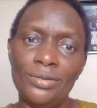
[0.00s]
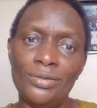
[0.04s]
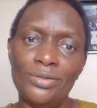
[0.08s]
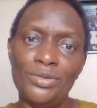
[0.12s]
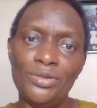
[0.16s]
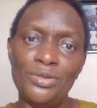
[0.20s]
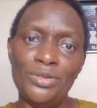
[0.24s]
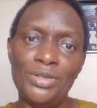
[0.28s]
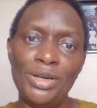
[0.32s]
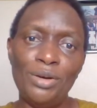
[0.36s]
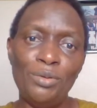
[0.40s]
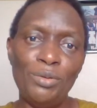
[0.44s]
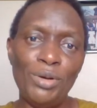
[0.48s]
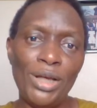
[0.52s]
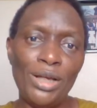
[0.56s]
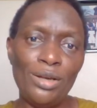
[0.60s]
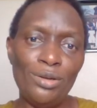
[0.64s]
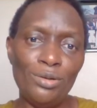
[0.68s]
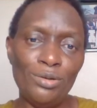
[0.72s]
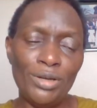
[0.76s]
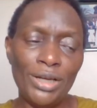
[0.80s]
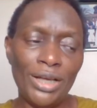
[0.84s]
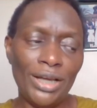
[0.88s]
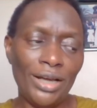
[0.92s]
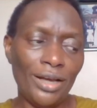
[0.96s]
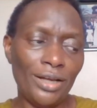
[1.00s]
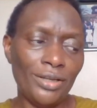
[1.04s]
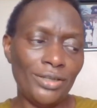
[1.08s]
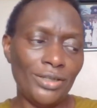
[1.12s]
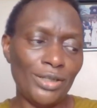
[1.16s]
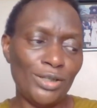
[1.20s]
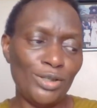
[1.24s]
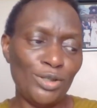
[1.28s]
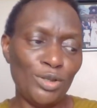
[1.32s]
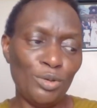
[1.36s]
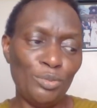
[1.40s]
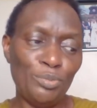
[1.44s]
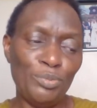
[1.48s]
Today we are looking at a
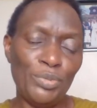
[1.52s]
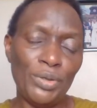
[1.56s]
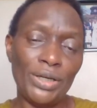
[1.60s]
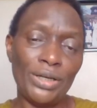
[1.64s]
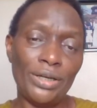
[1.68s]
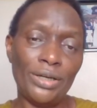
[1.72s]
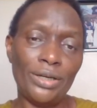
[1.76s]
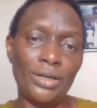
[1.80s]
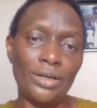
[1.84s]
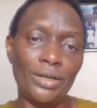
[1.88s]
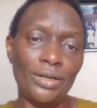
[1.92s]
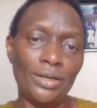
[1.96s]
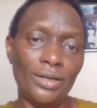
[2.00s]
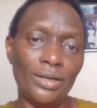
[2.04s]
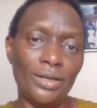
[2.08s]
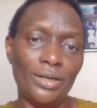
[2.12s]
topic,